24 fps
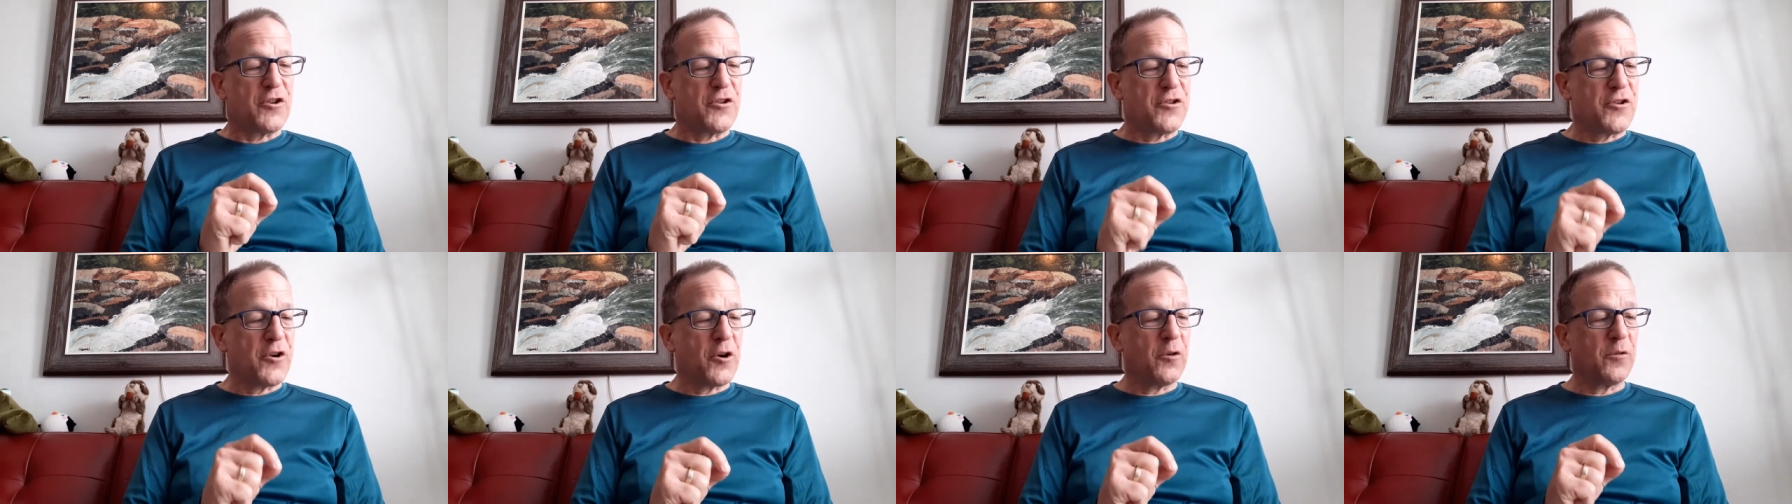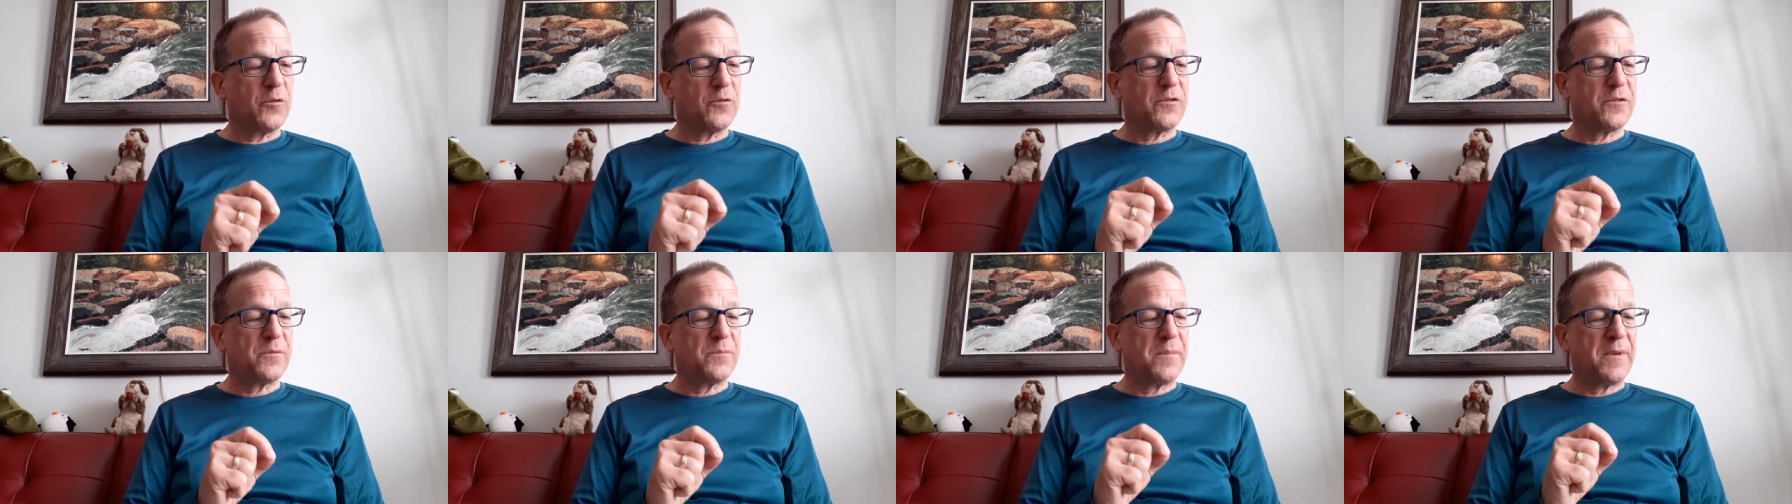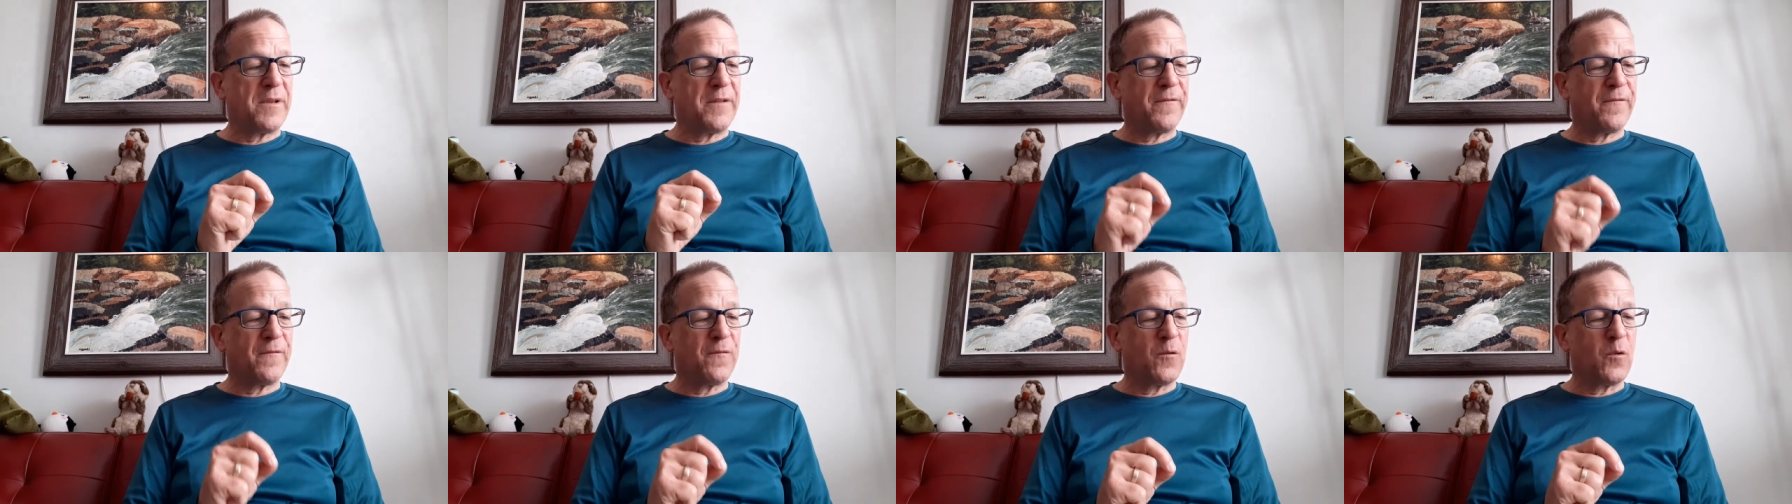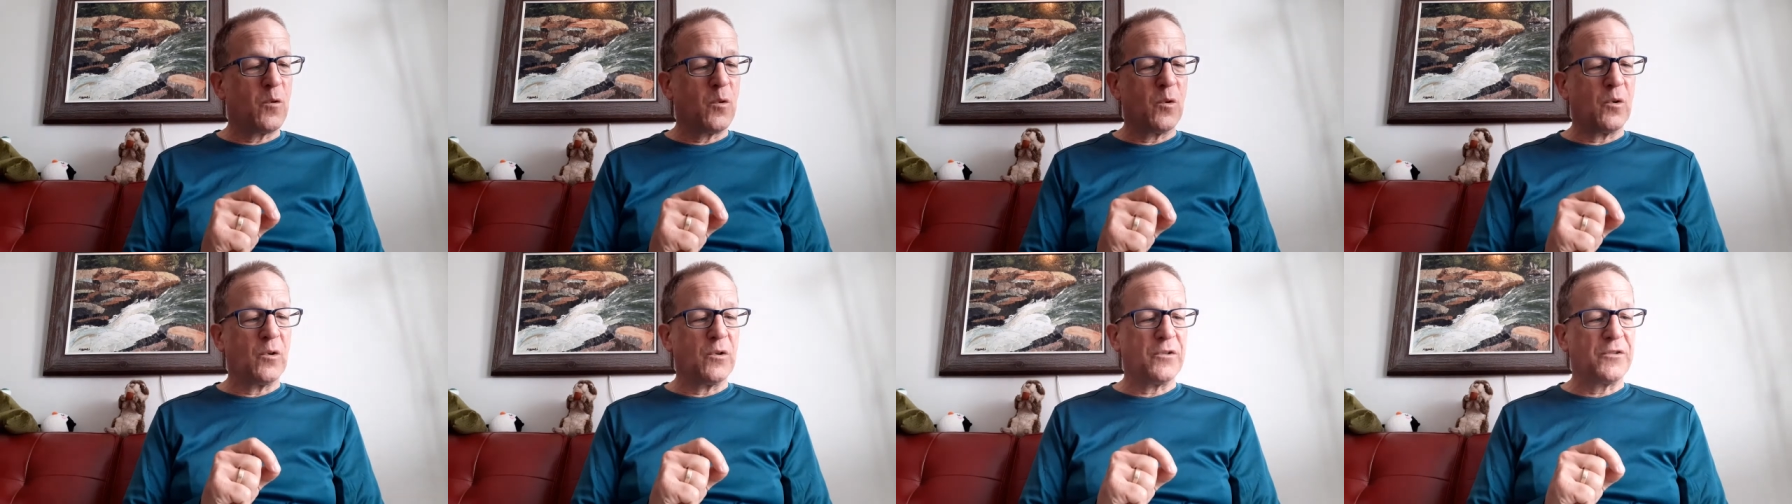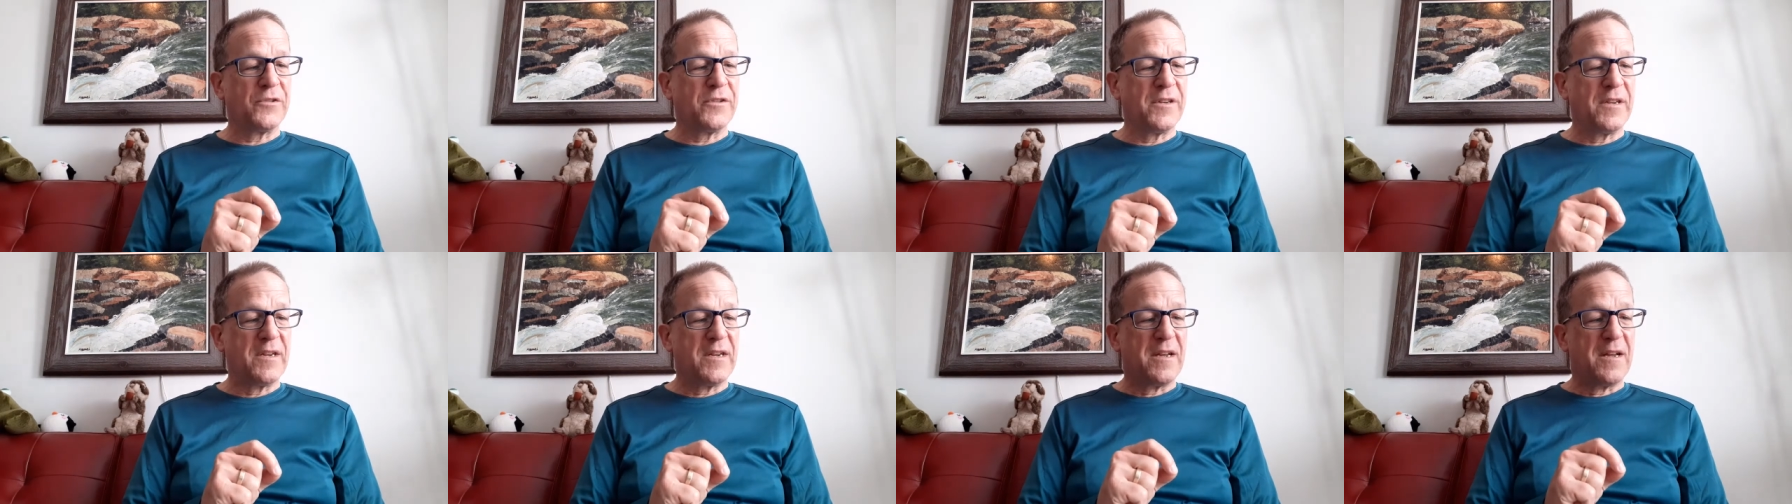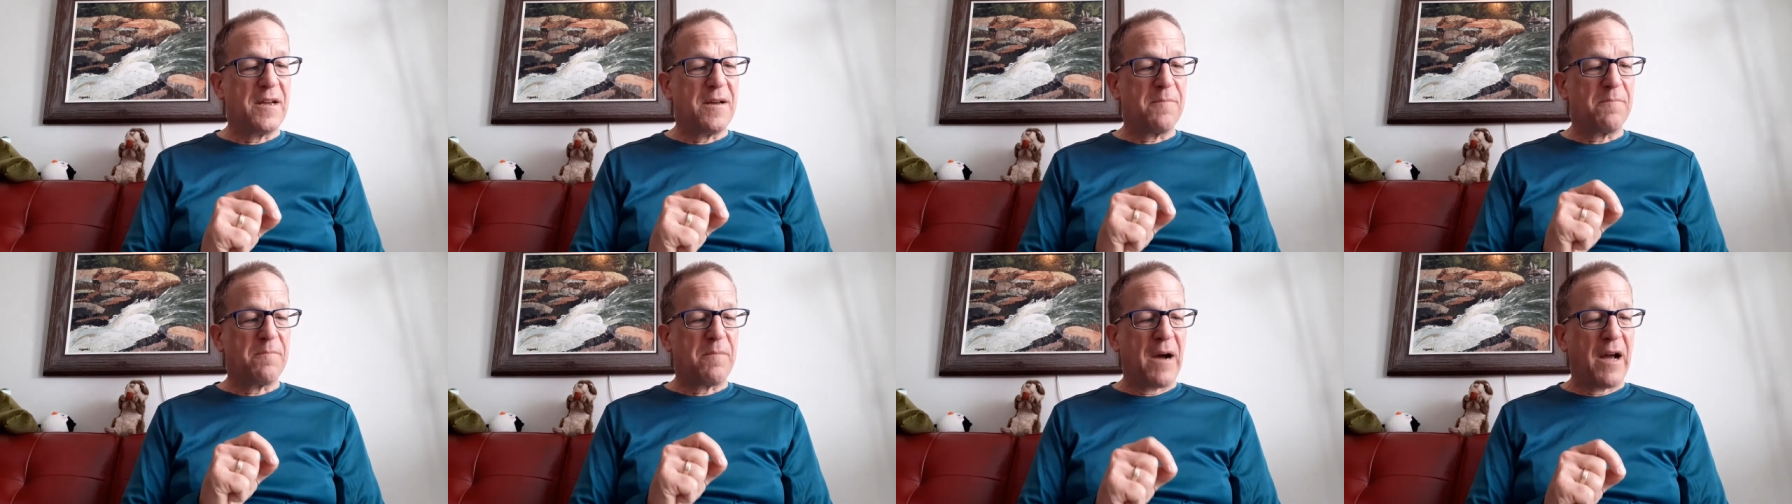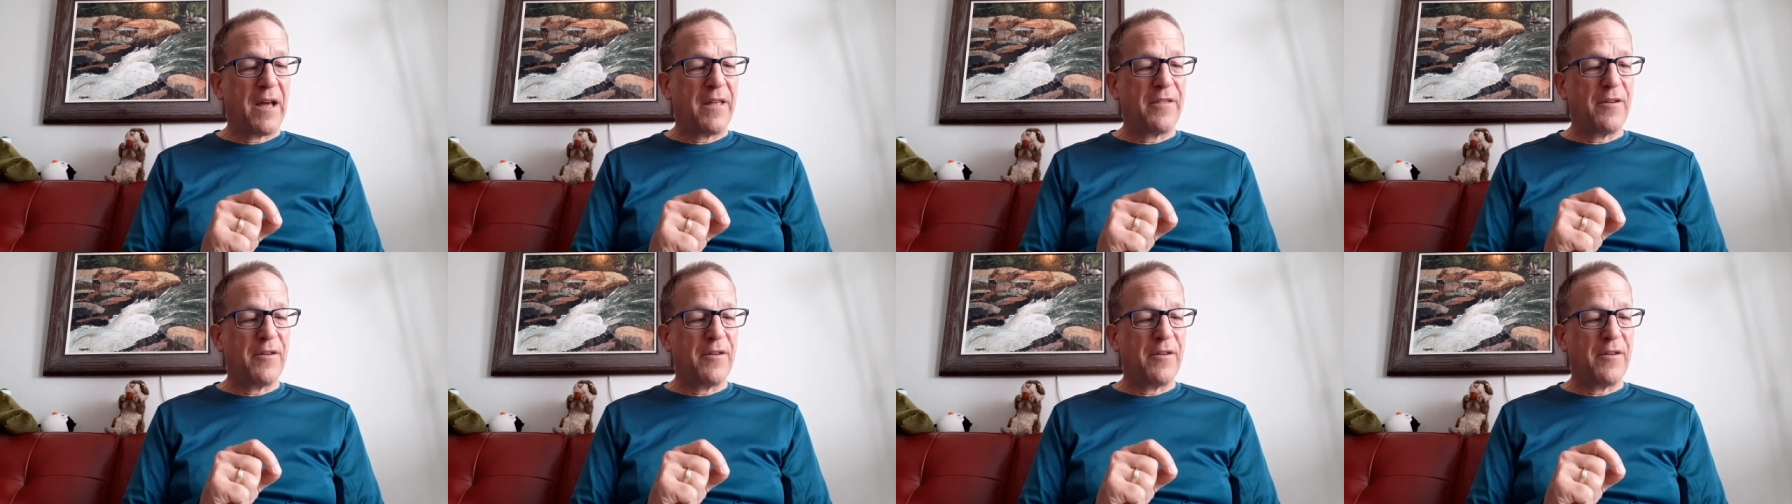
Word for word: don't be fooled by